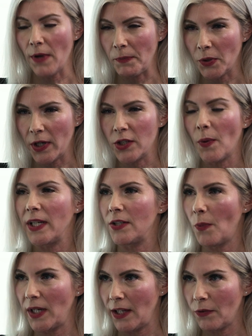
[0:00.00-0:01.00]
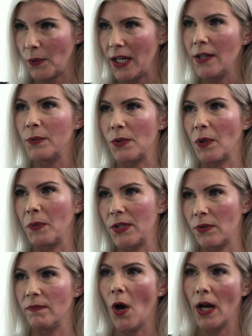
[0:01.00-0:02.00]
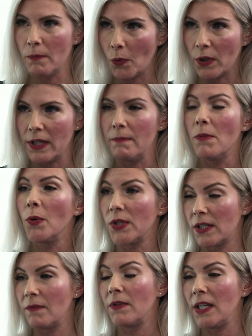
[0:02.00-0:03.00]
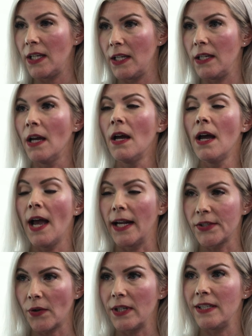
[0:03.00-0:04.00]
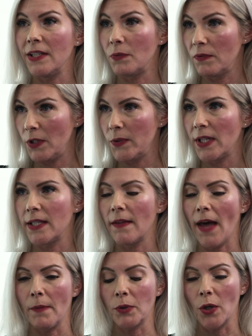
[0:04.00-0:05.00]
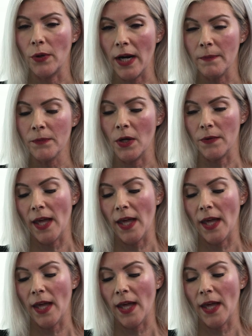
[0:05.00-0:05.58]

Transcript: February 2023, was where we sort of onboarded most of the SR&ED reviews into that program